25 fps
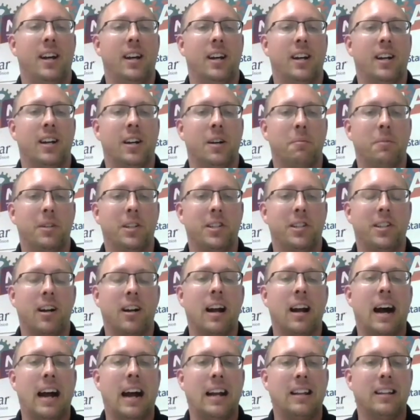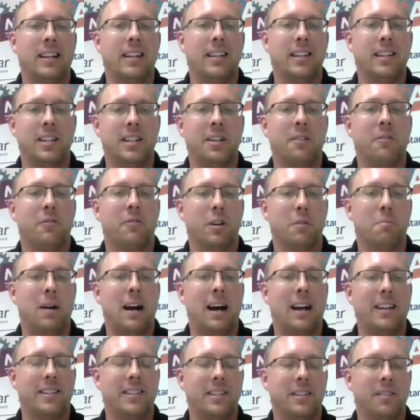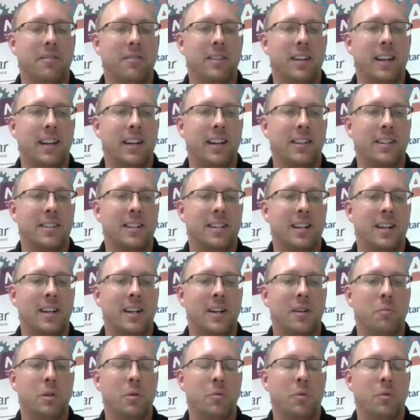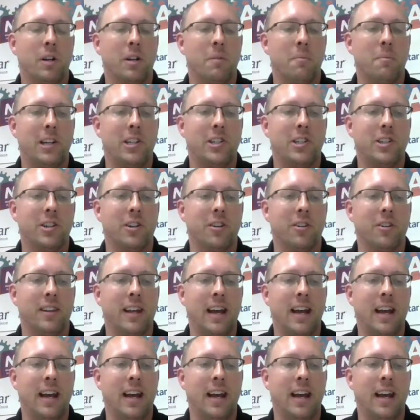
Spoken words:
to start highlighting some of our positive things. We want to make sure